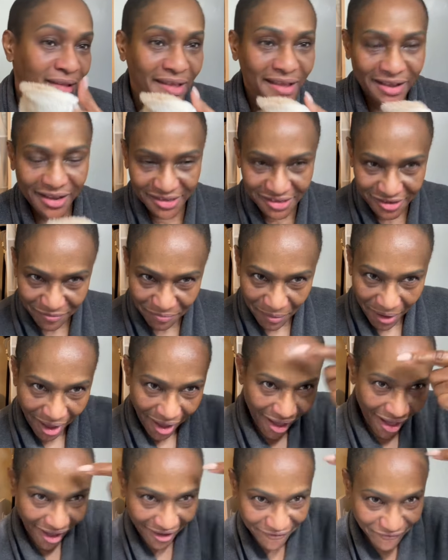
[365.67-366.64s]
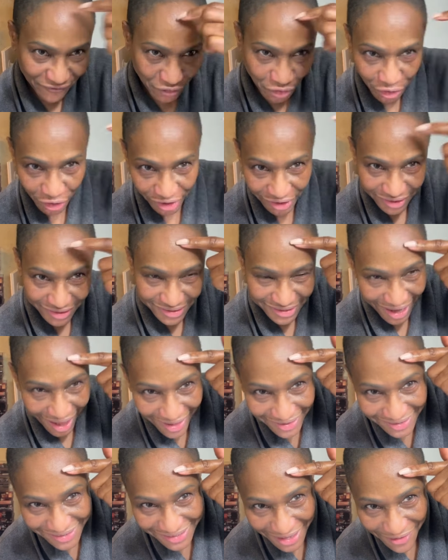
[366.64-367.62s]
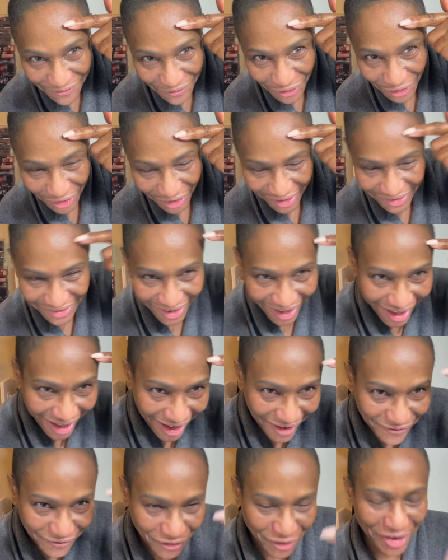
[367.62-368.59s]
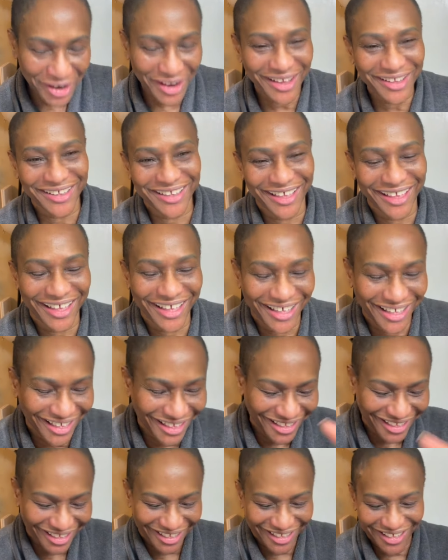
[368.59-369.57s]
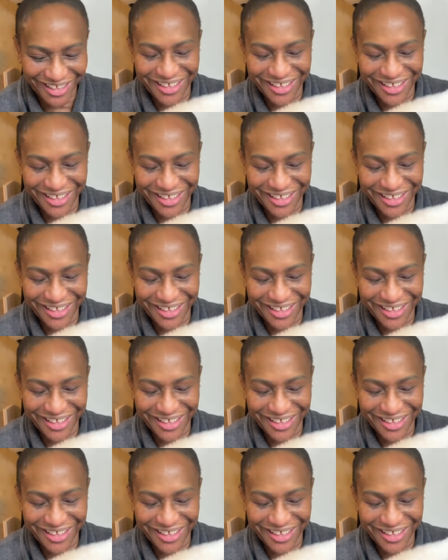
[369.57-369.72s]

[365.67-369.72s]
because of my high forehead. You he I see that forehead, the high forehead.